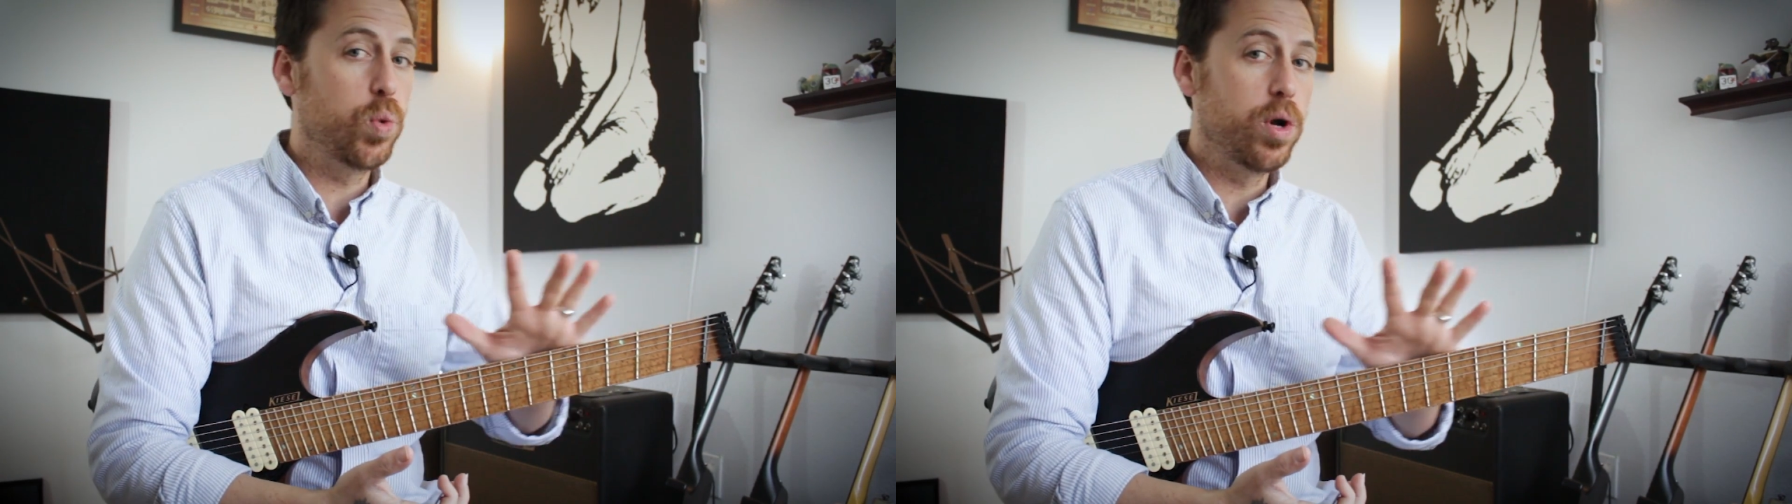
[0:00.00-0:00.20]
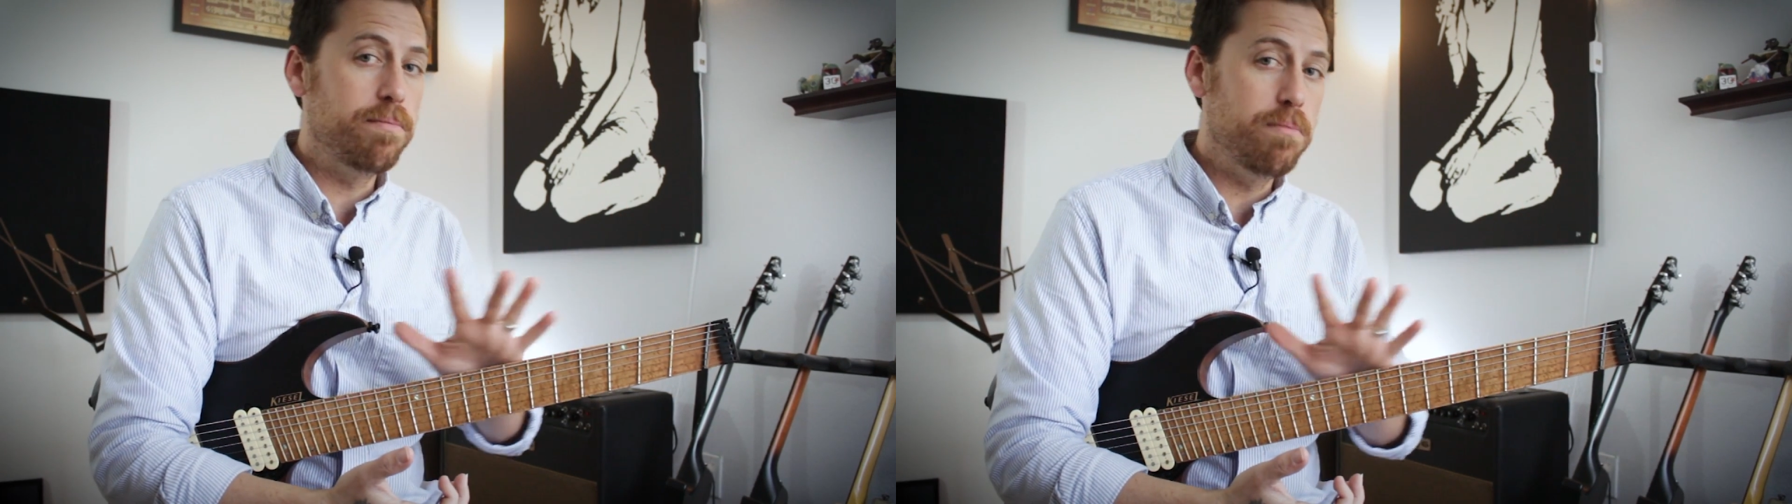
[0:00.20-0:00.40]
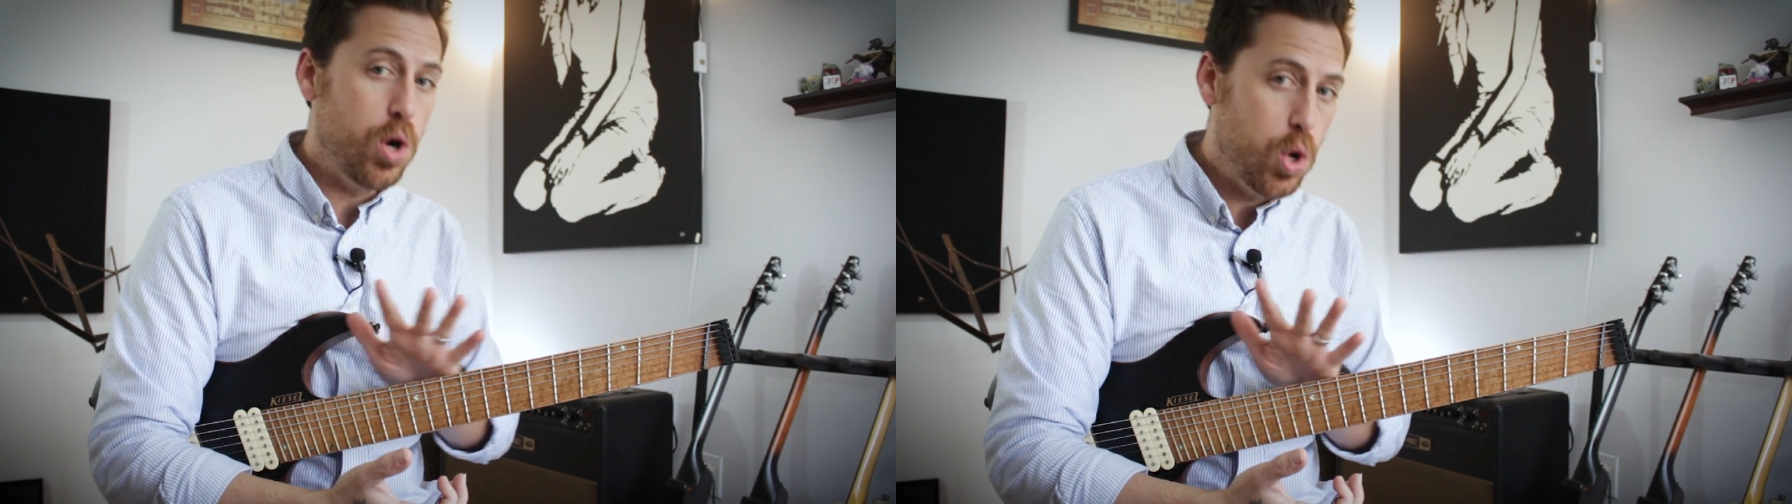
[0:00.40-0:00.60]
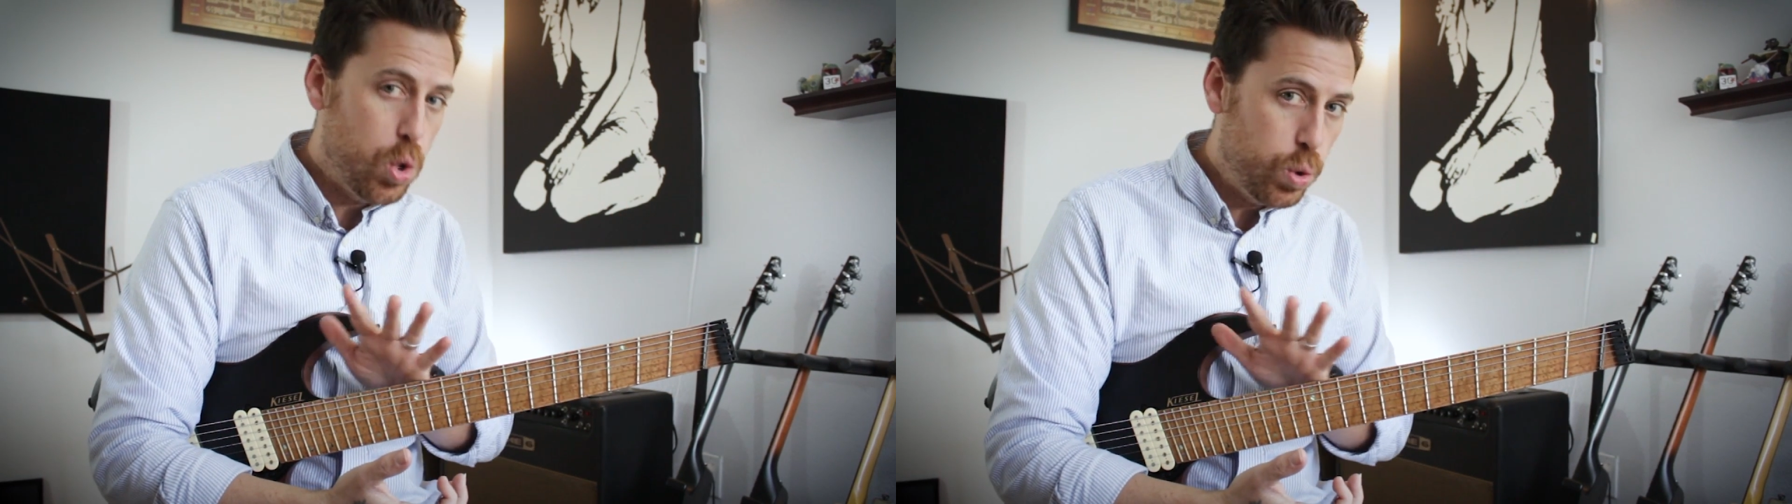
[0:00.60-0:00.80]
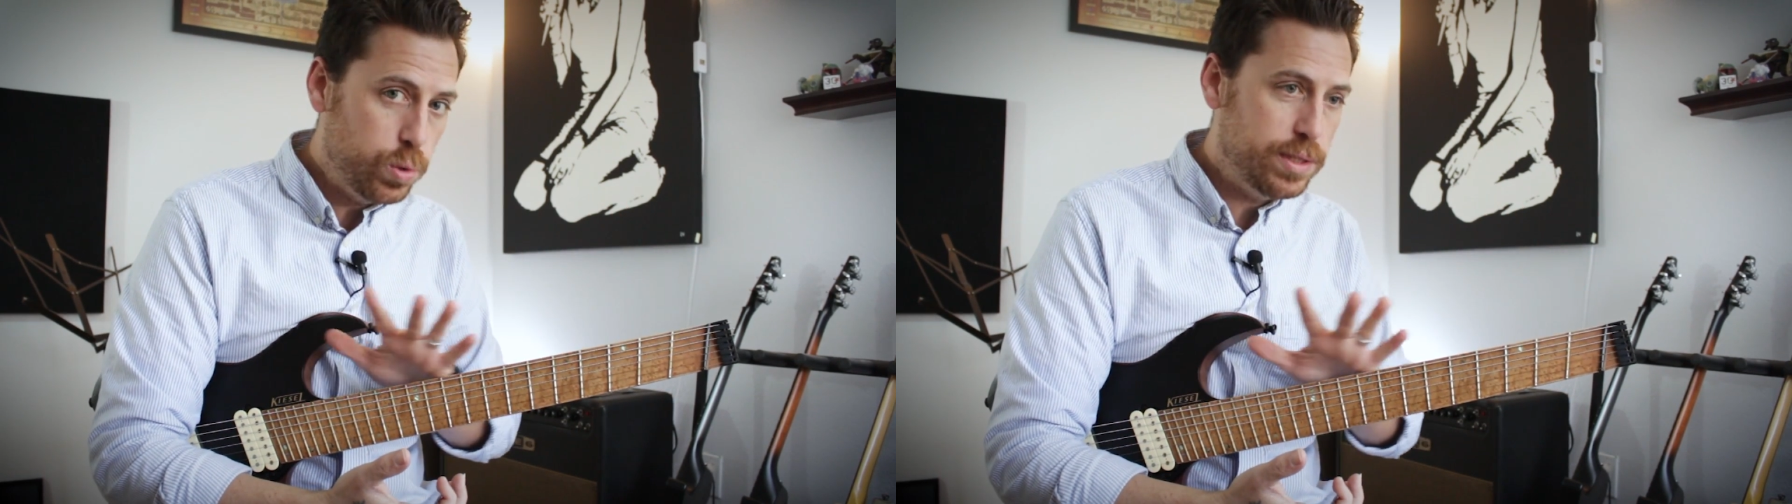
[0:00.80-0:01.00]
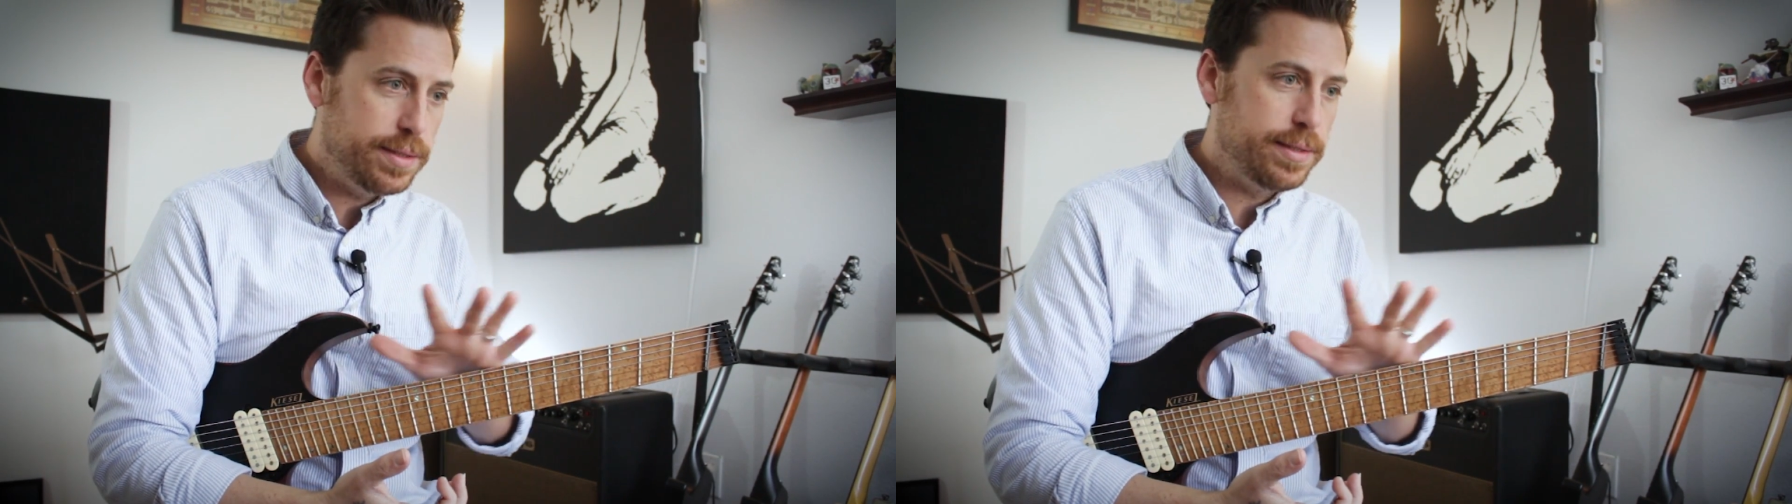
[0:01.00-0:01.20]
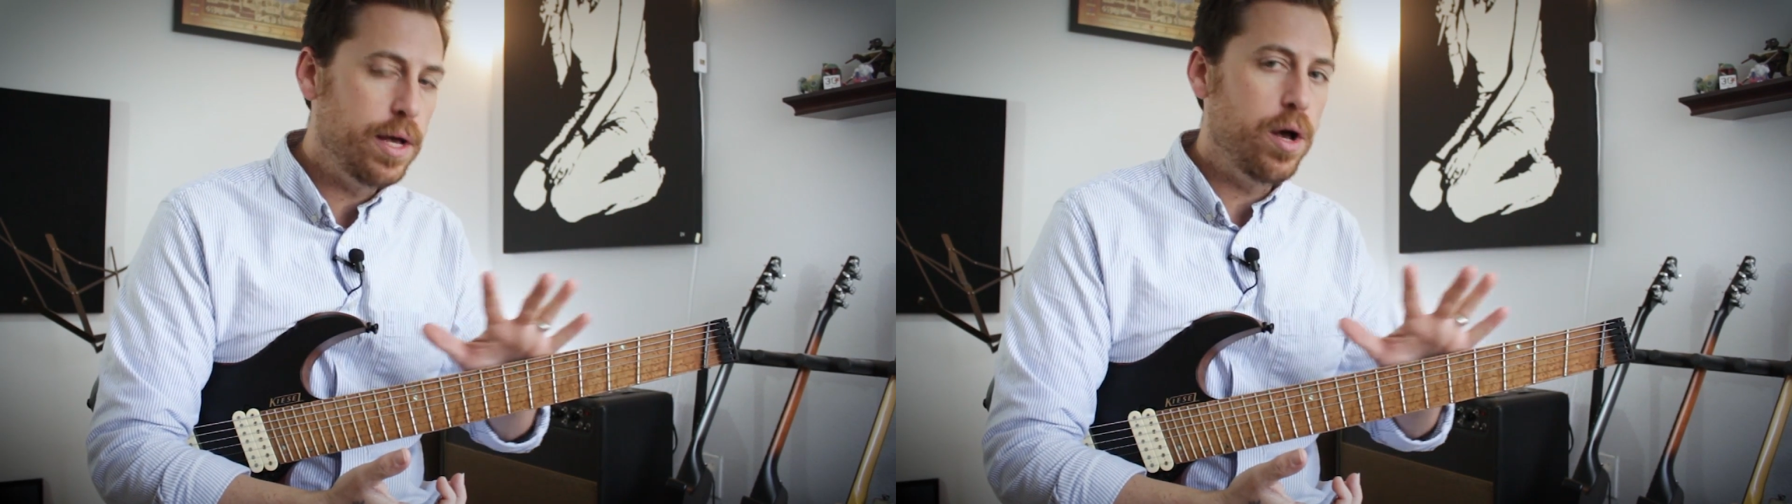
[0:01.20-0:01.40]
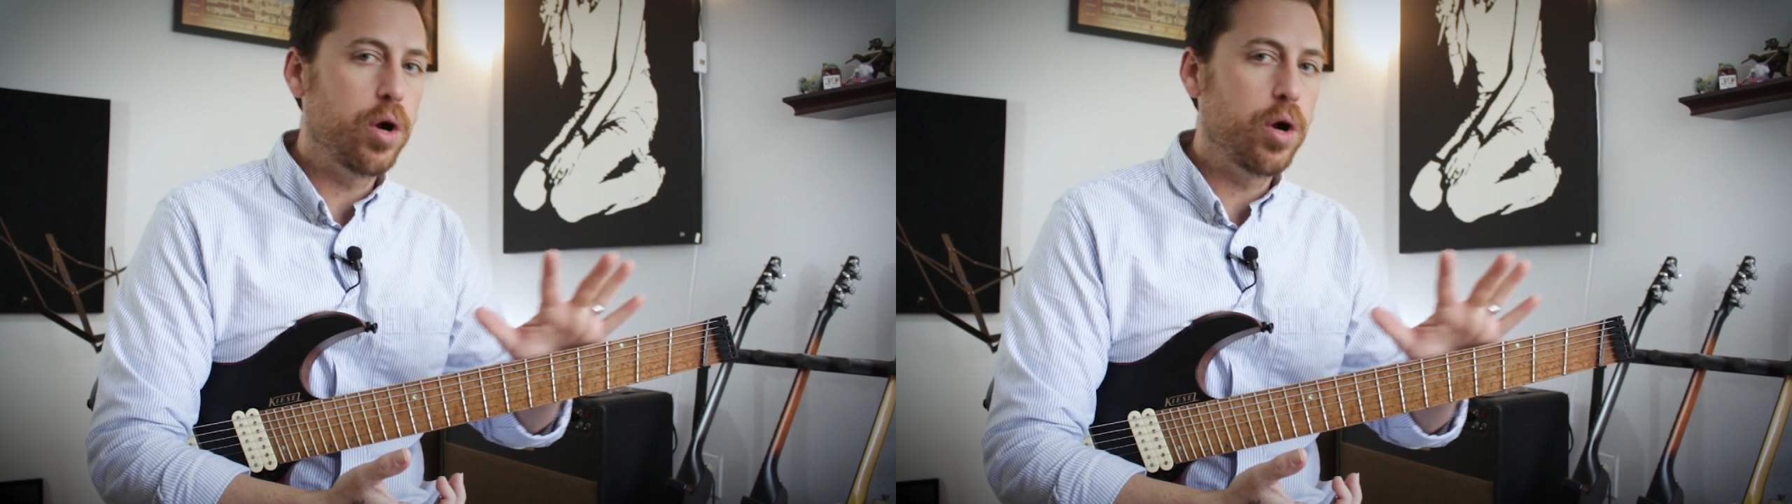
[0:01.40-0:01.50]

word modes